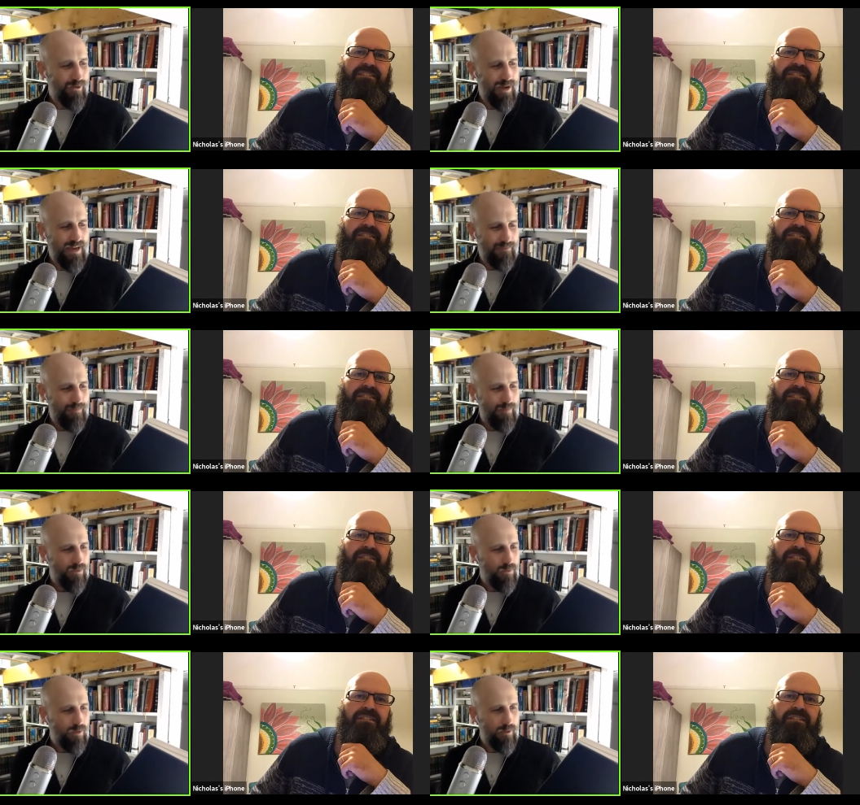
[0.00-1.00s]
Speaker 1: right.
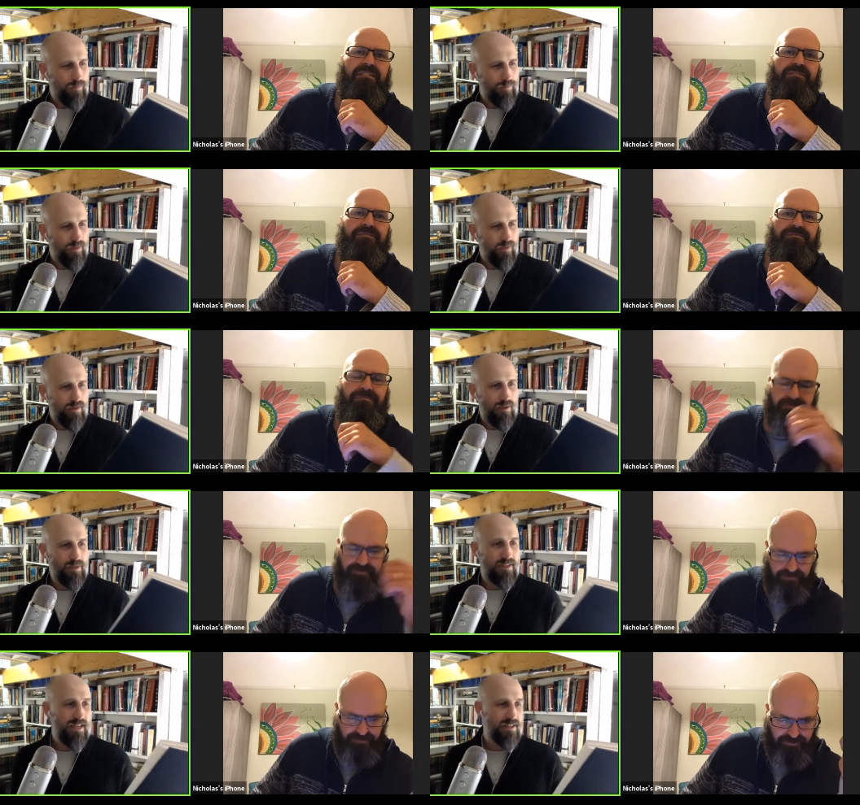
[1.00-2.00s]
Well, I'm going
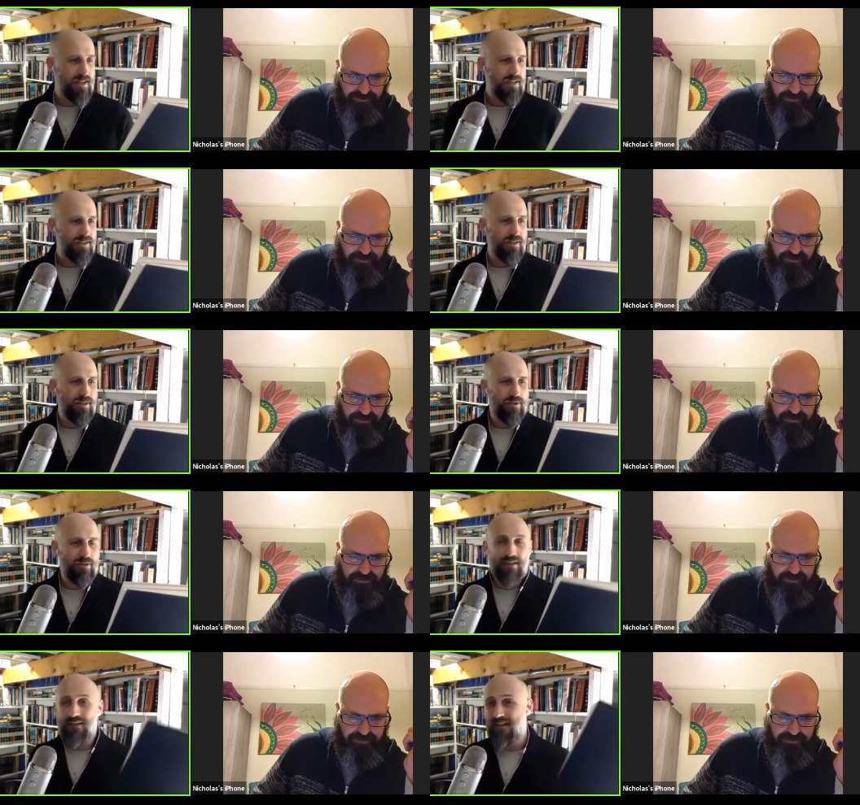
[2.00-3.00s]
to take us on to.
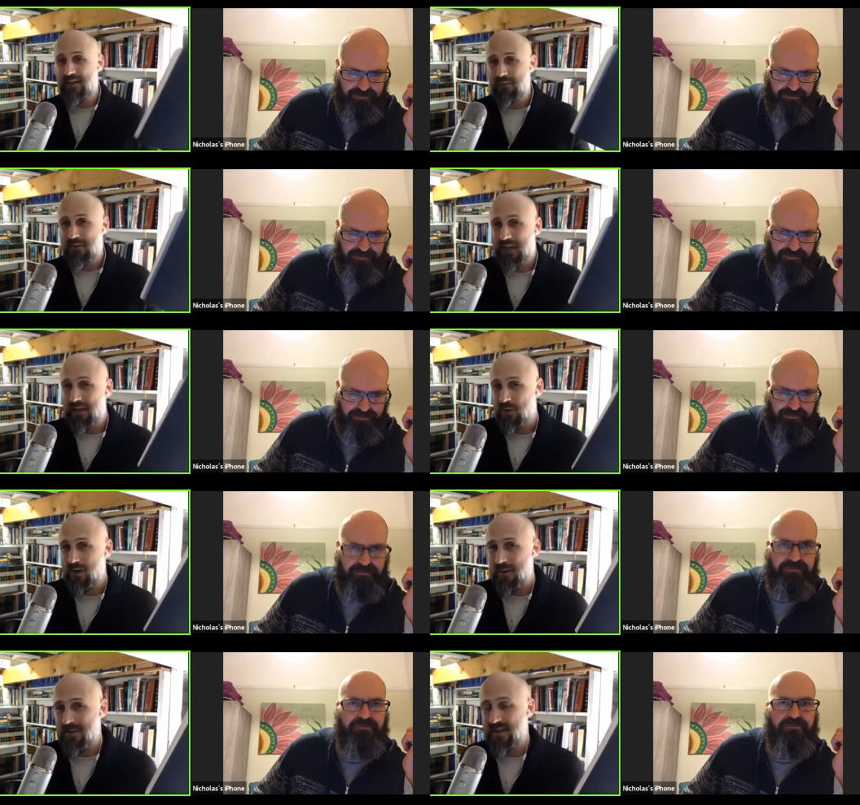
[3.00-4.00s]
Uh, do you have any more
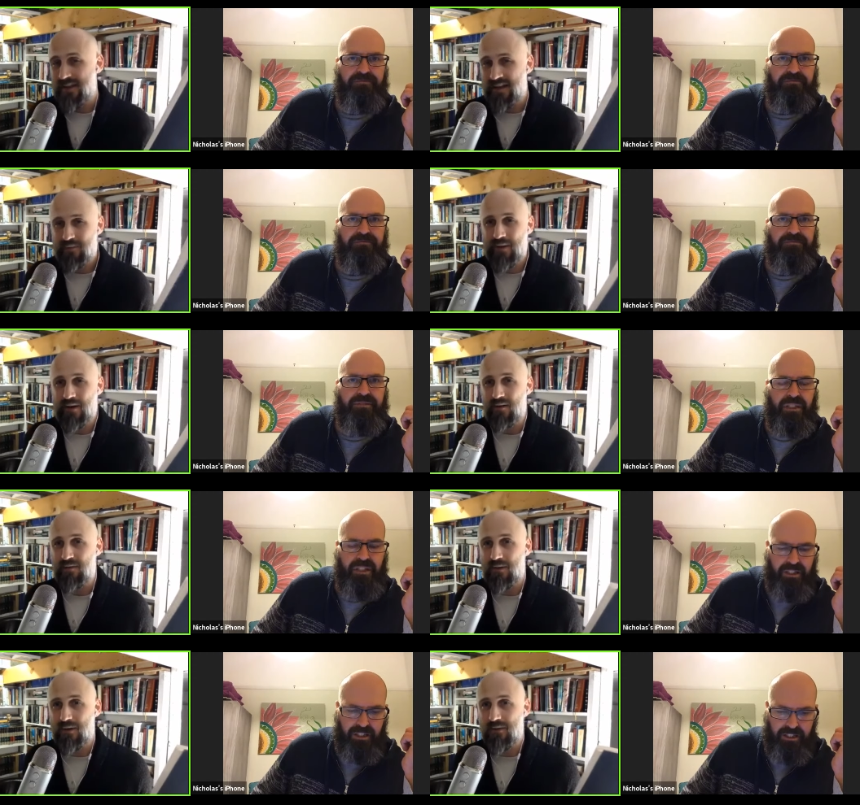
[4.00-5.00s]
comments on that paragraph
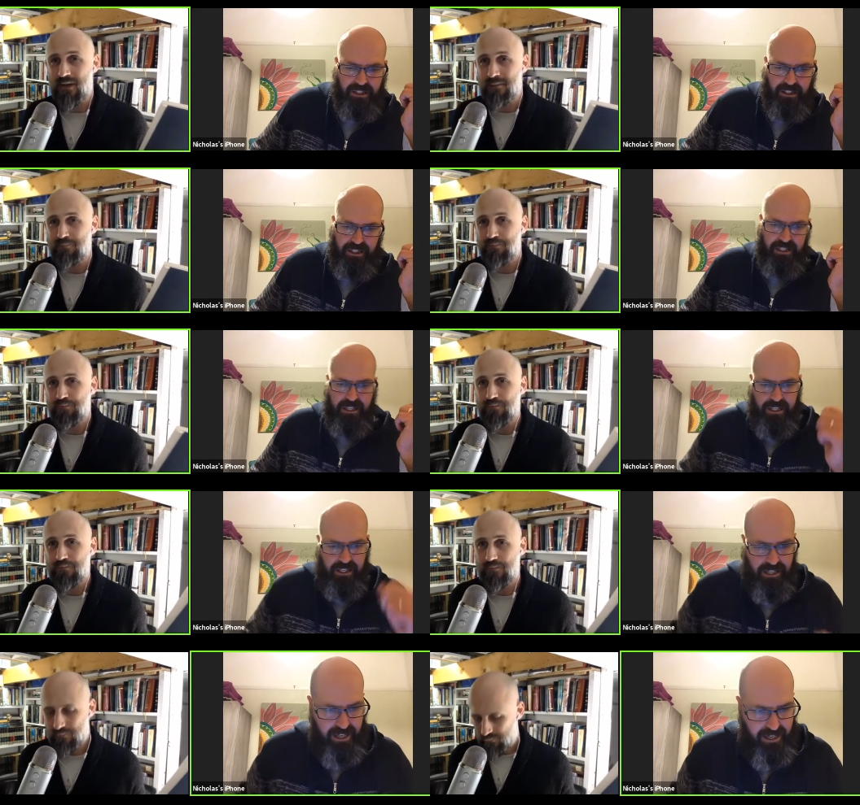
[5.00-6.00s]
before I move on?
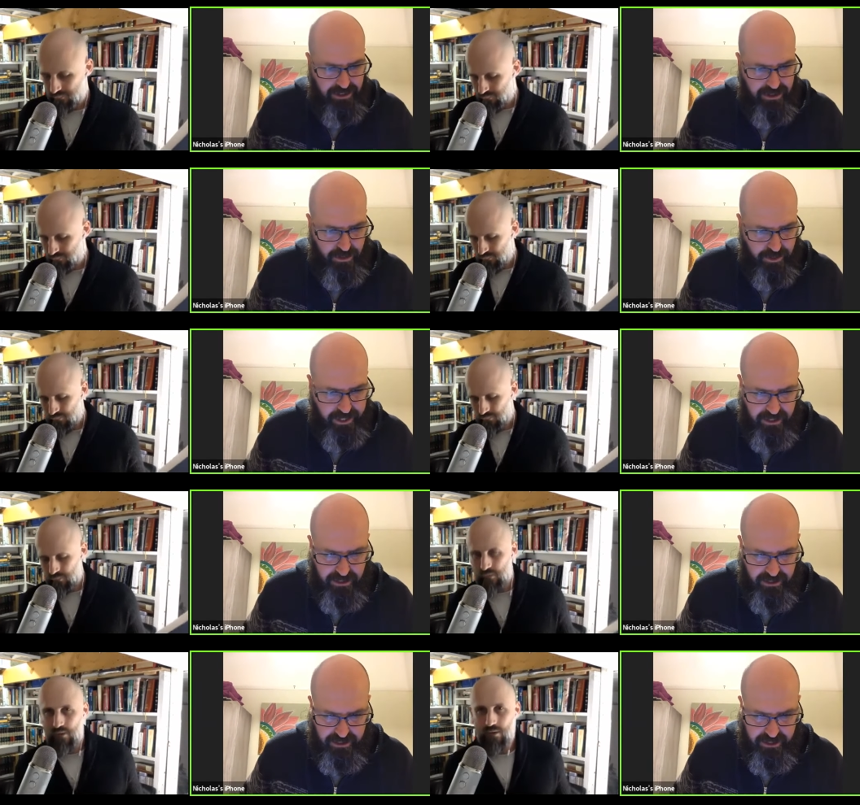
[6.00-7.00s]
Speaker 2: Uh, just a quick
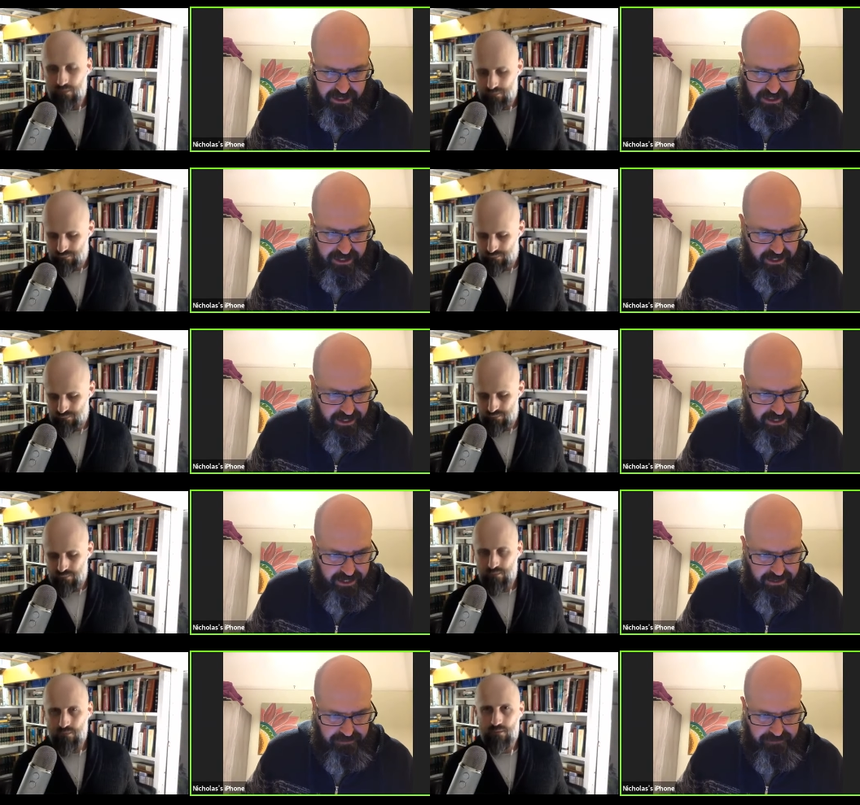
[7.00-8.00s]
look.
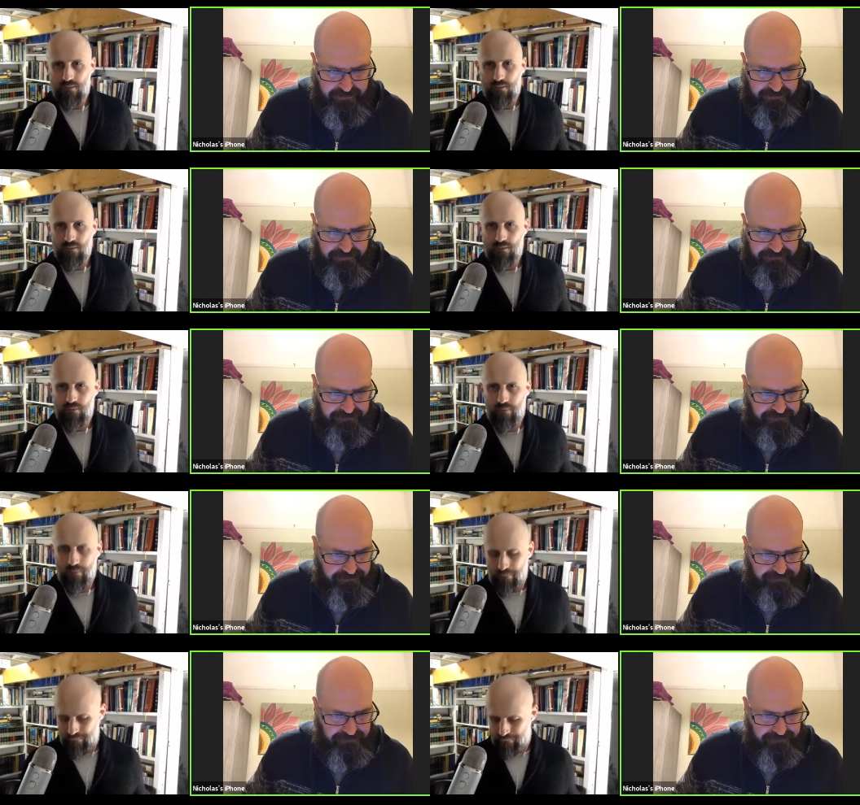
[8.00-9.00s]
Um,
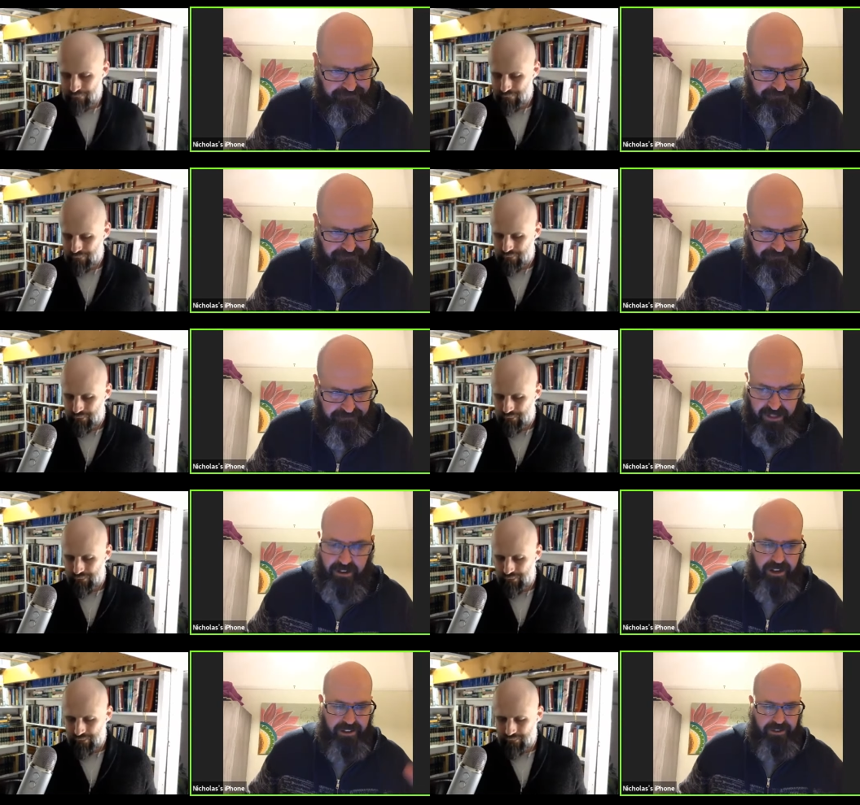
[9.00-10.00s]

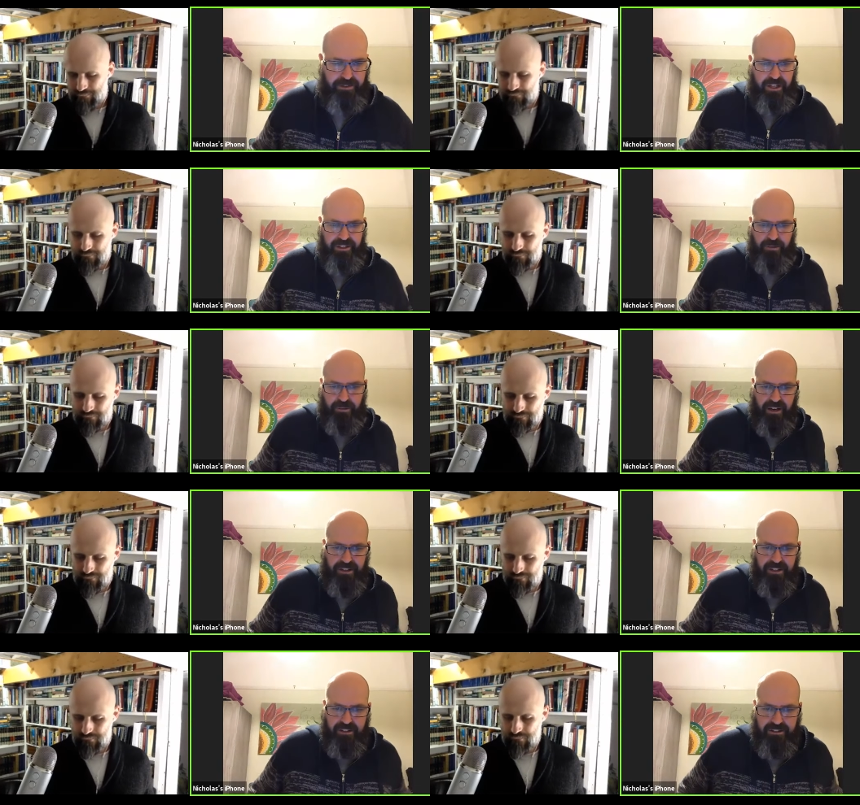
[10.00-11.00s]
no, I thought I think we
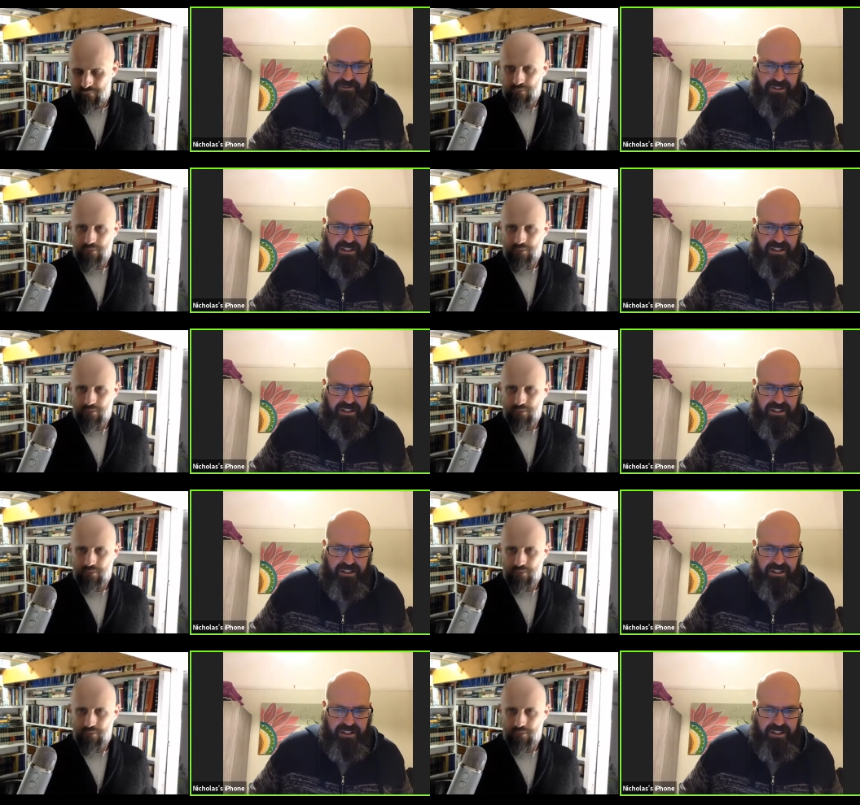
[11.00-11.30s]
covered it.